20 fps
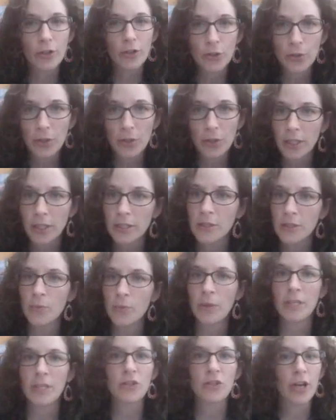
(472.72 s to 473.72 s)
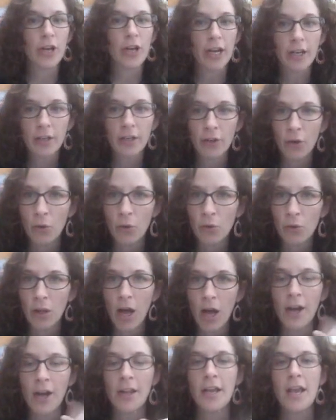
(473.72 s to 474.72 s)
kids raise their hand a whole
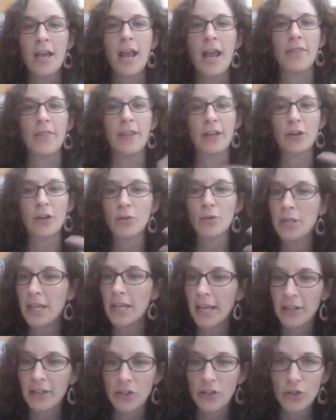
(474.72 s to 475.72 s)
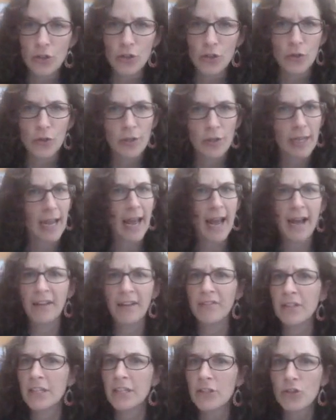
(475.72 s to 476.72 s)
lot and they know the answers or they have
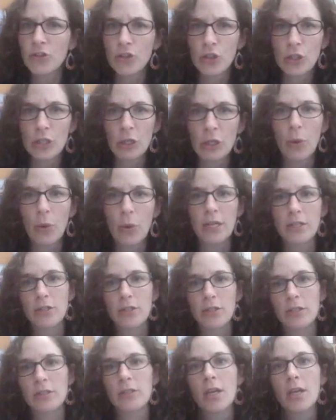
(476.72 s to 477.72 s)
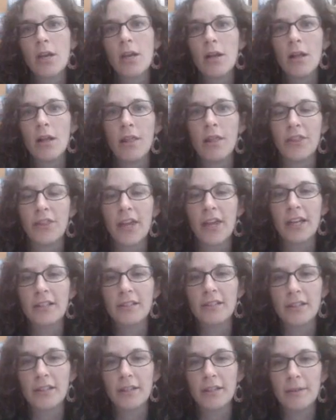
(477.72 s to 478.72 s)
the interesting questions, that
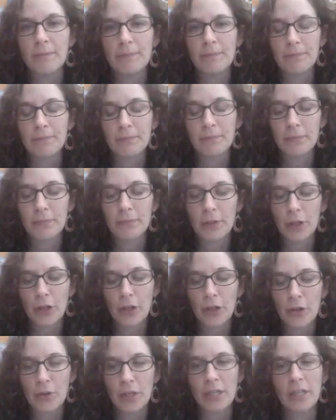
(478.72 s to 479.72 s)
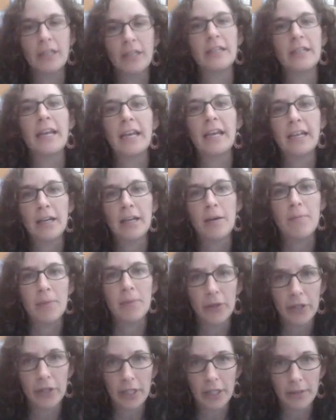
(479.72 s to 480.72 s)
is an innate
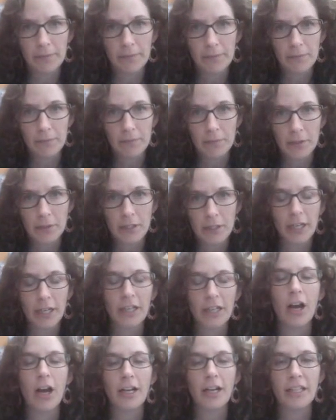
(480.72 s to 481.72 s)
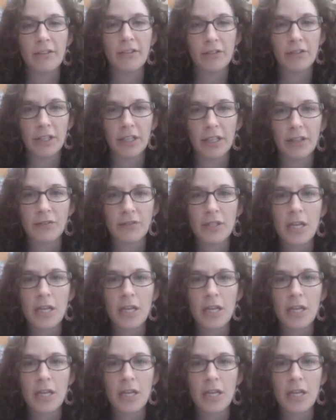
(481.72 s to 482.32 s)
ability. It's not a God-given gift.